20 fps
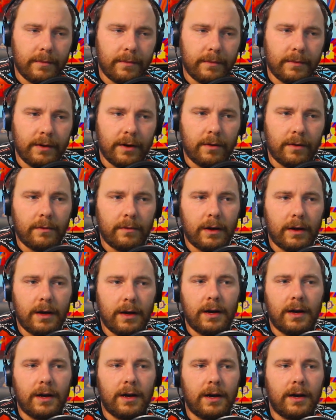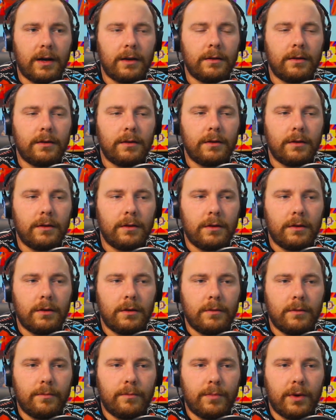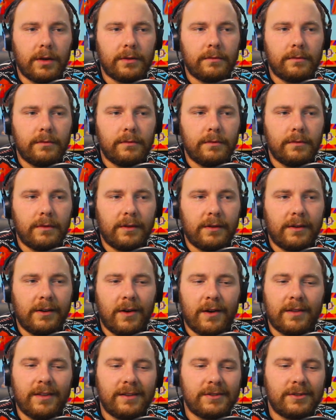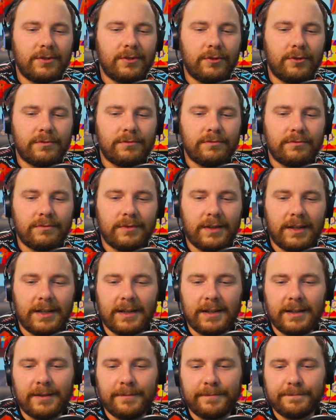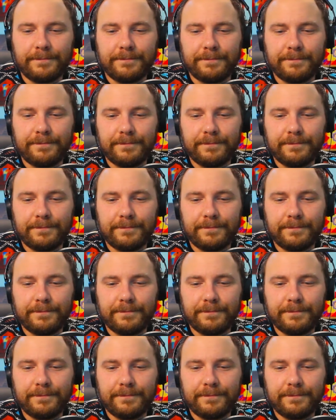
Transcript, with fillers: You know, uh, but you know I think it's cool um,